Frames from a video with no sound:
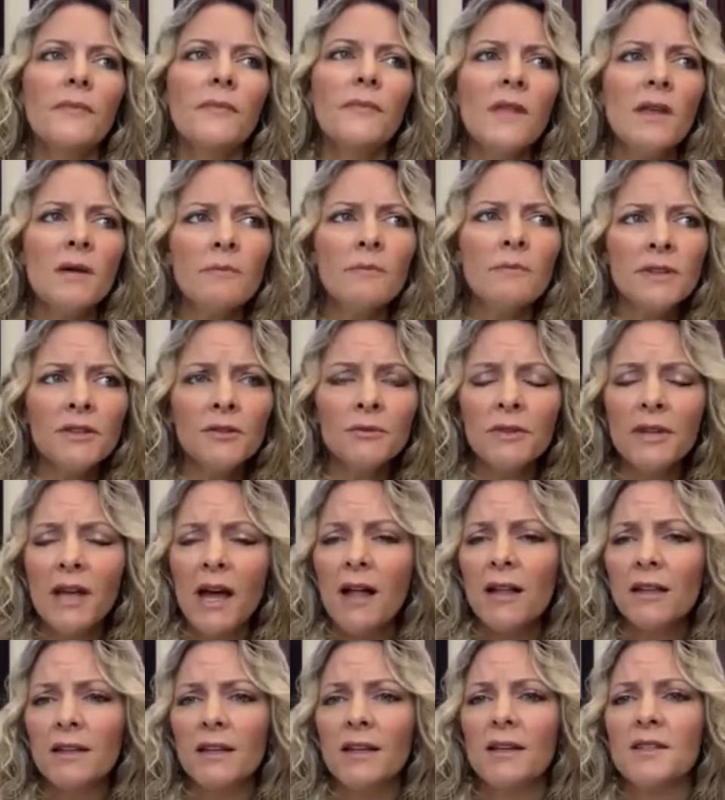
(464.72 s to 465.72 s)
But the
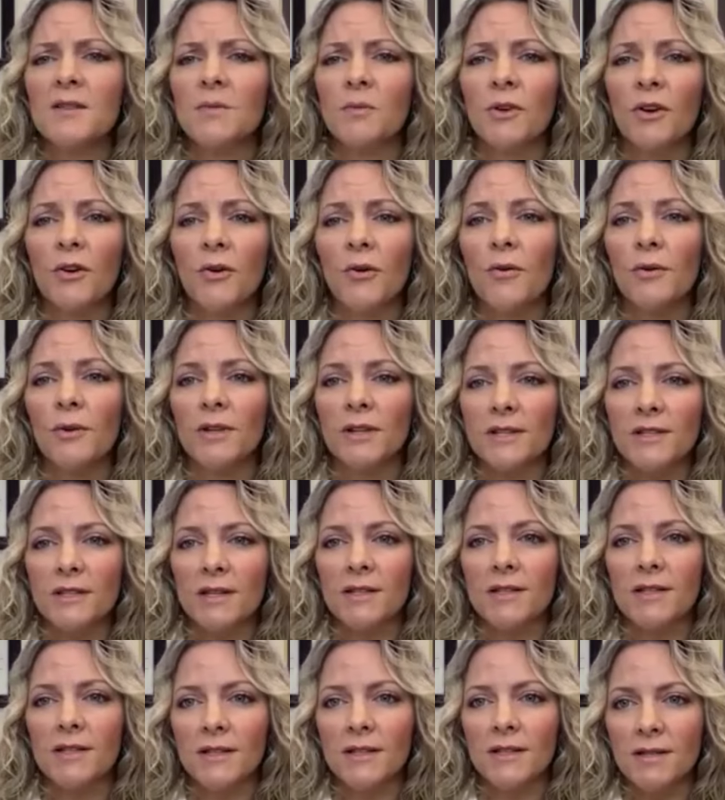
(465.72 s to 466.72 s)
reality is we're a
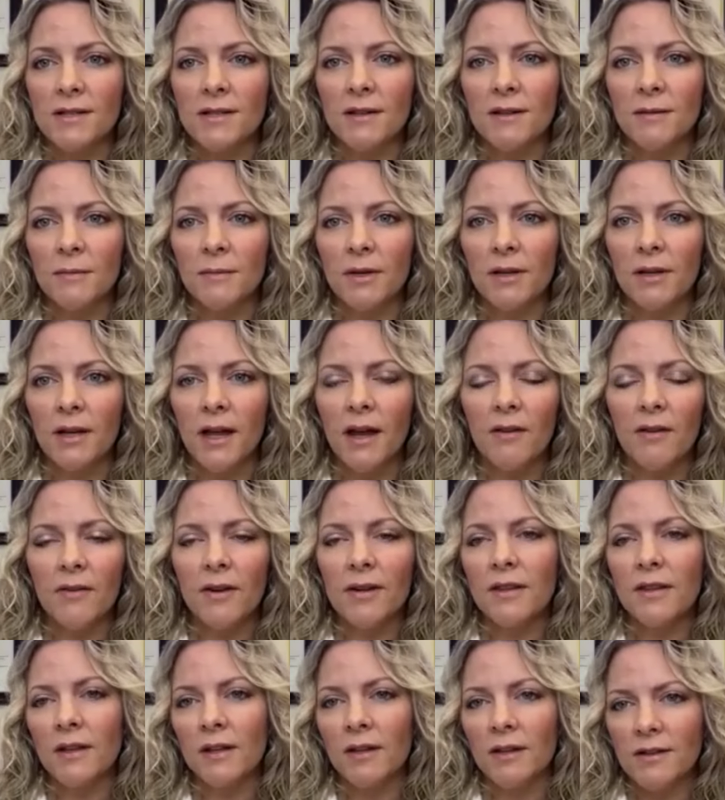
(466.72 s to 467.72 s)
holistic system and
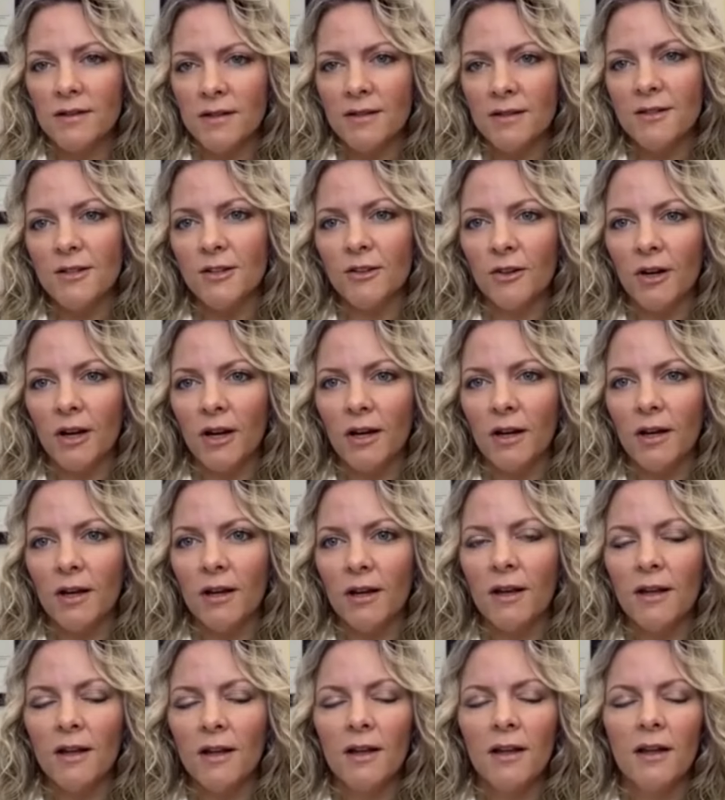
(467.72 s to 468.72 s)
everything is integrated.
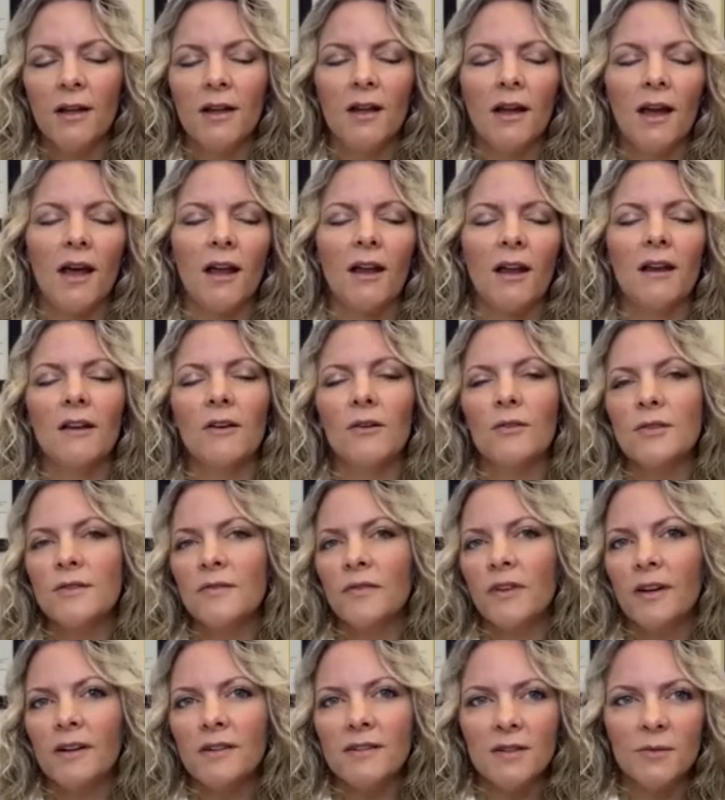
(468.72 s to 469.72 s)
And I know it's
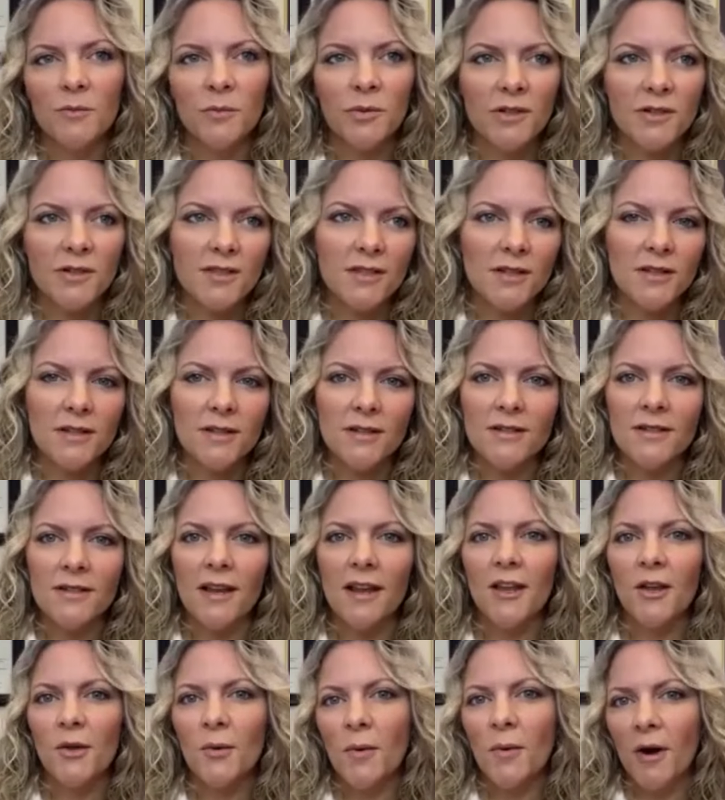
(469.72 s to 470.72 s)
very simplistic to
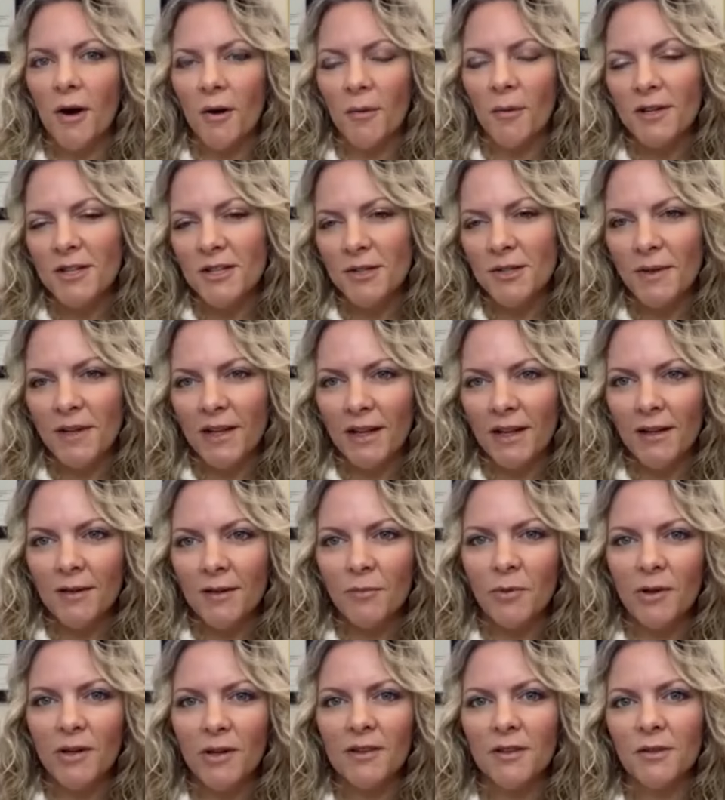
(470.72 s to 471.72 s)
say you are what you
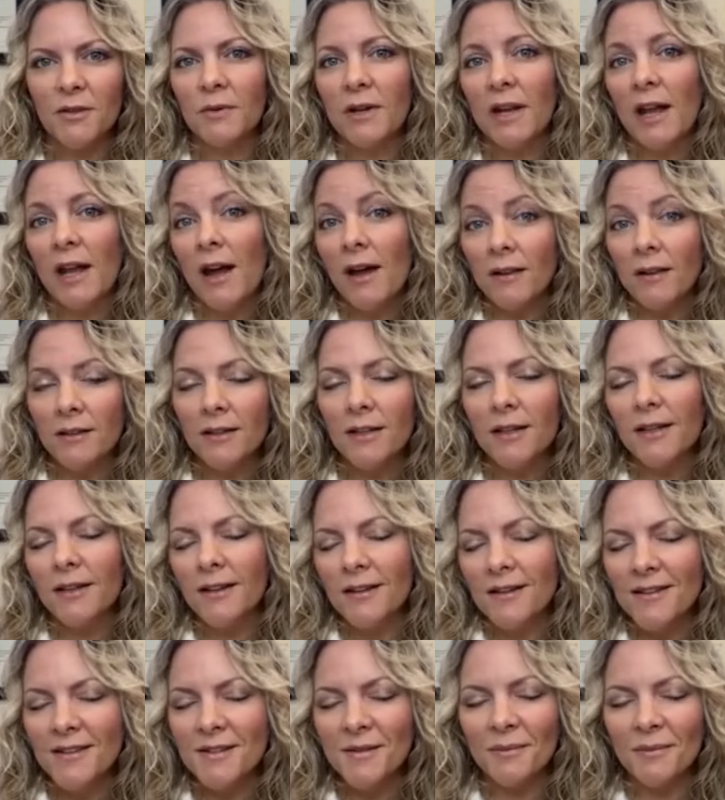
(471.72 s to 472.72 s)
eat, but the reality
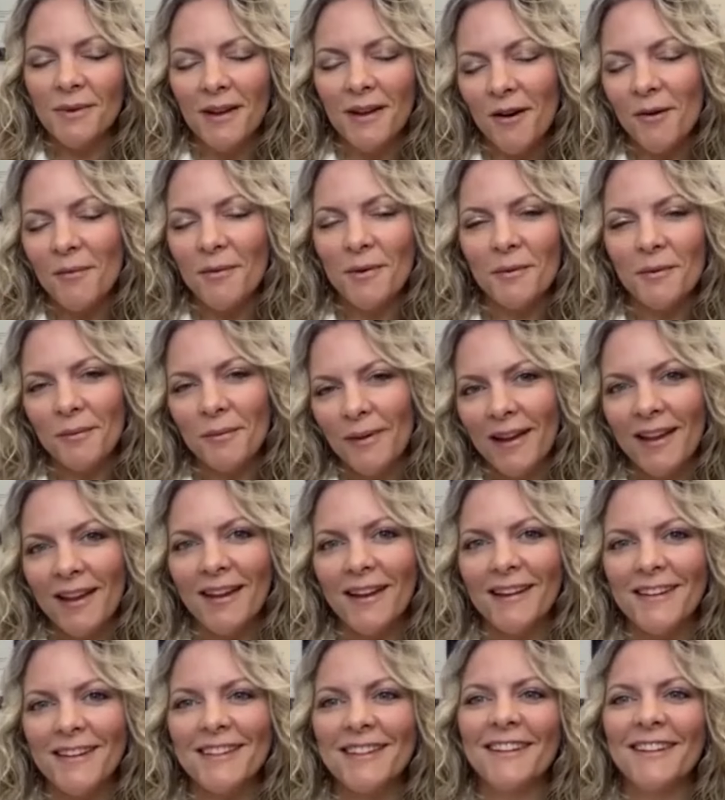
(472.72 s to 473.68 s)
is we are what we eat.